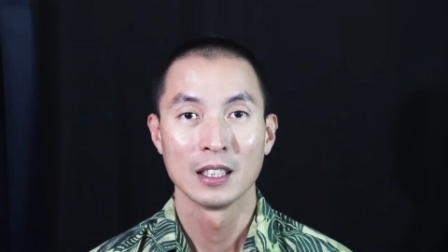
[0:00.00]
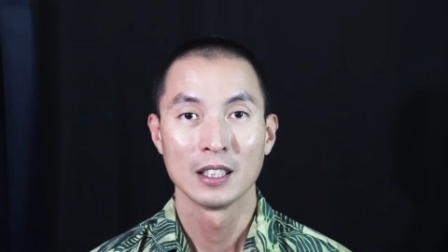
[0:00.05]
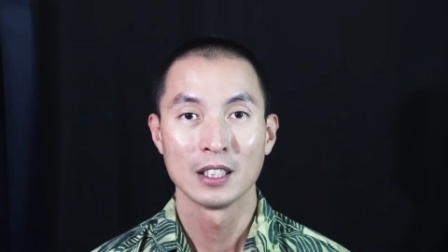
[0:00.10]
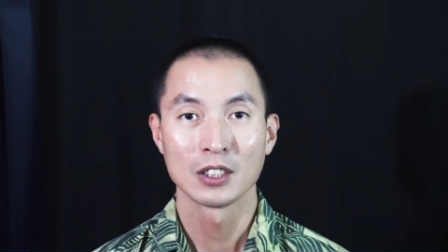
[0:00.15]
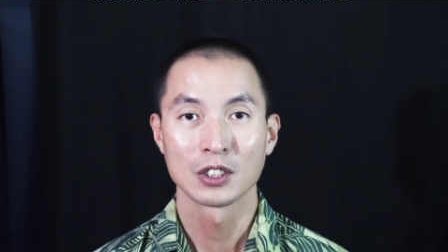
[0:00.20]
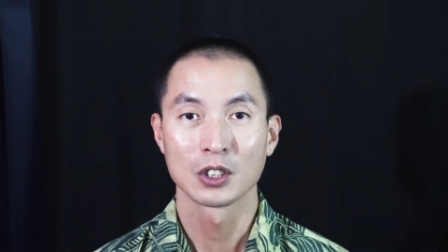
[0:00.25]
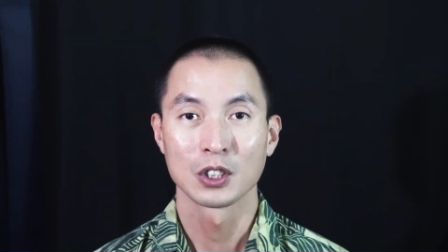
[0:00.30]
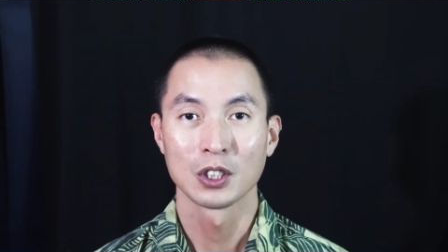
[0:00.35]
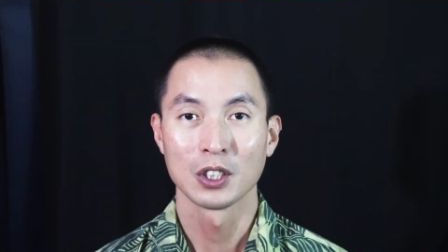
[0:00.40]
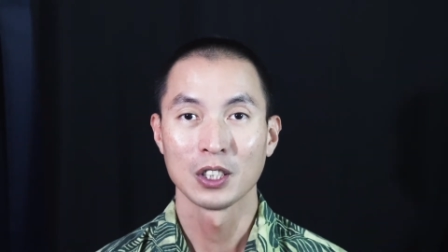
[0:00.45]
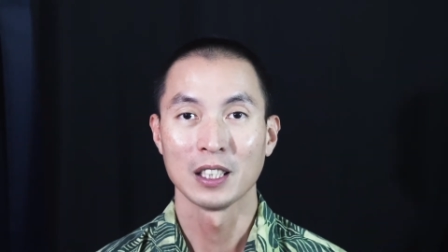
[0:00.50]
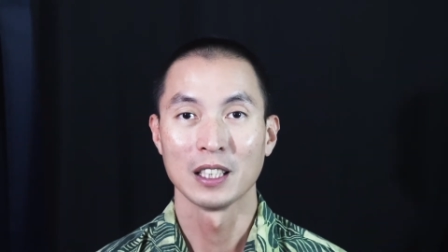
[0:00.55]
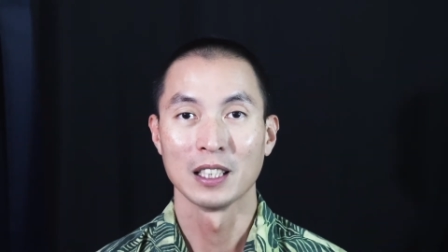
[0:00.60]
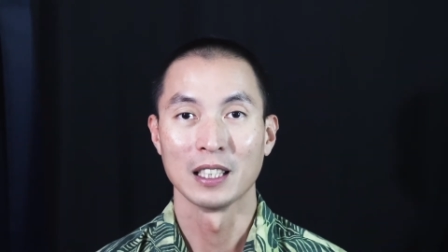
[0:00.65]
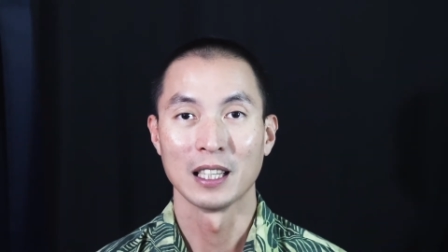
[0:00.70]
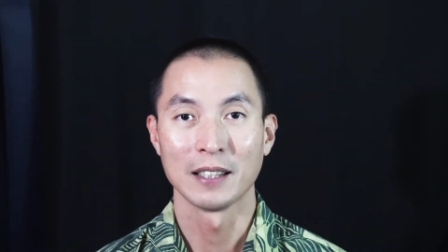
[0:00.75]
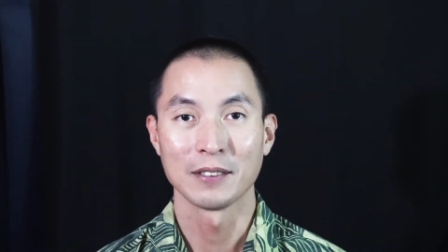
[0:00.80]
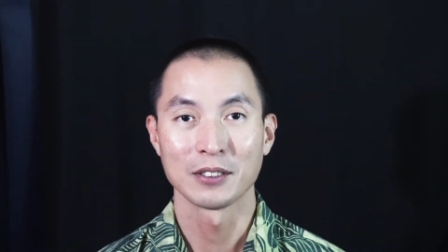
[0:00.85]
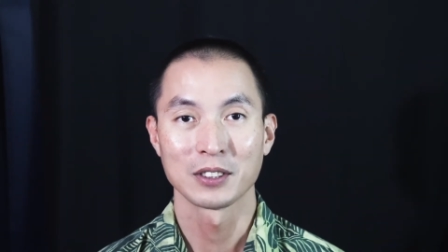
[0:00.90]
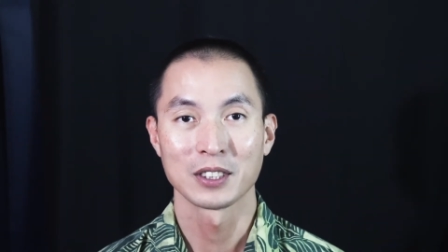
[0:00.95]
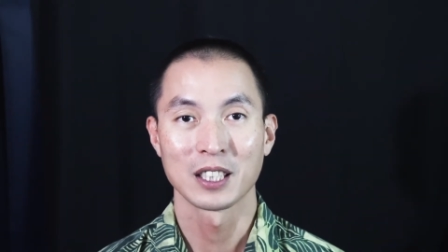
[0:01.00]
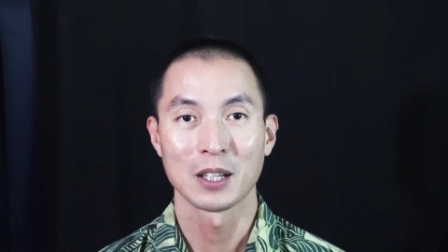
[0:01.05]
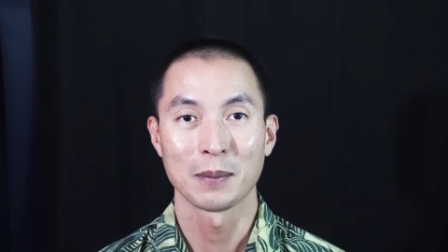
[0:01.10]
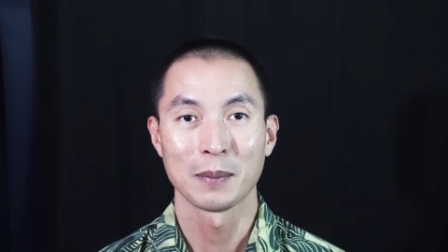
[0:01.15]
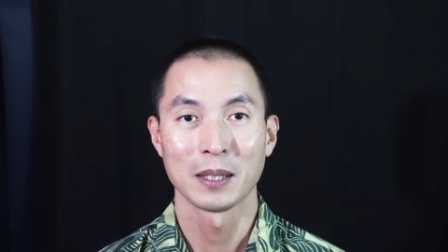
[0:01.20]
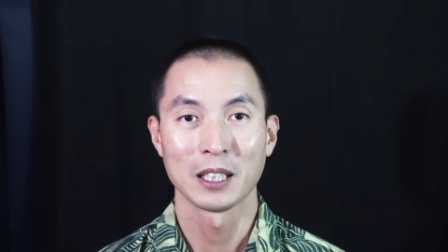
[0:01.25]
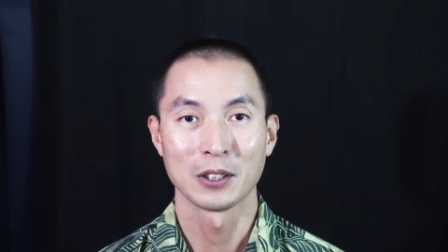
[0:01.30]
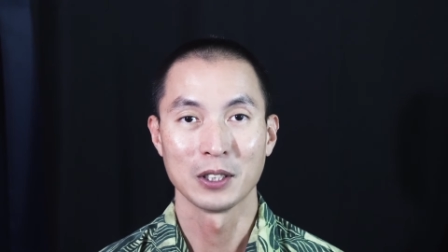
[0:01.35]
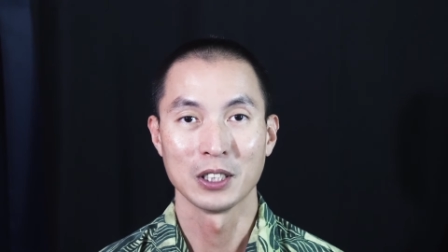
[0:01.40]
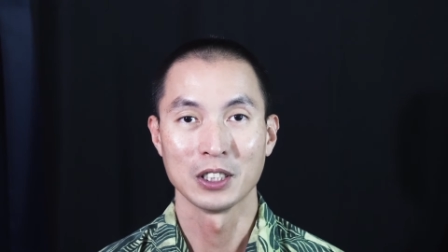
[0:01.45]
This current lifestyle
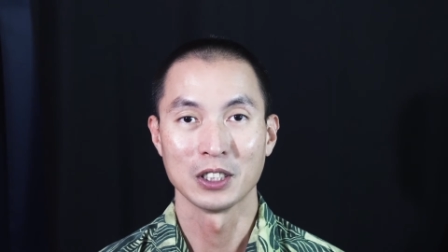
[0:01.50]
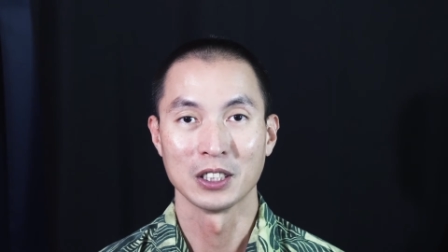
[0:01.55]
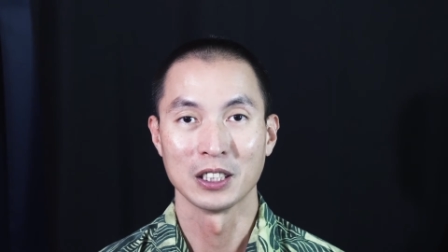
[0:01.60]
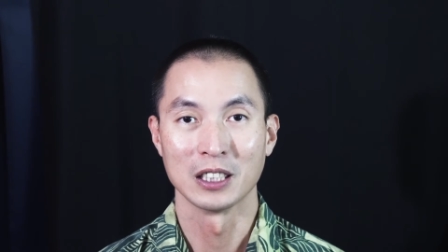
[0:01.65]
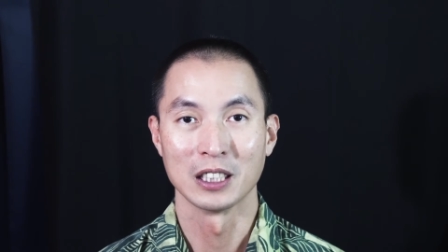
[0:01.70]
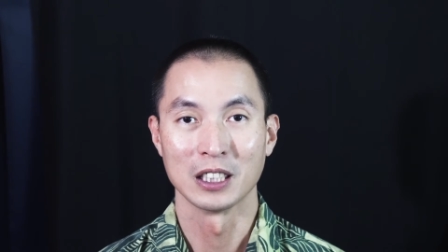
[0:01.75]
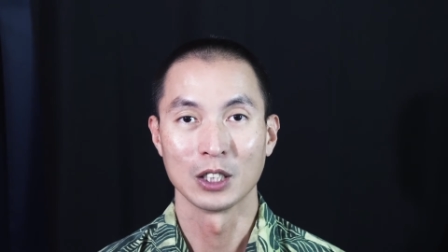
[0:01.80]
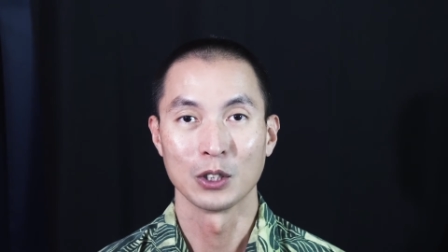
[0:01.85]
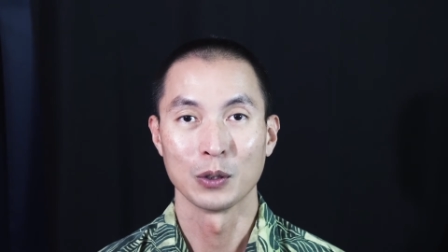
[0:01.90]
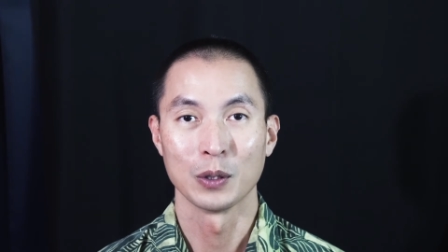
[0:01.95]
migration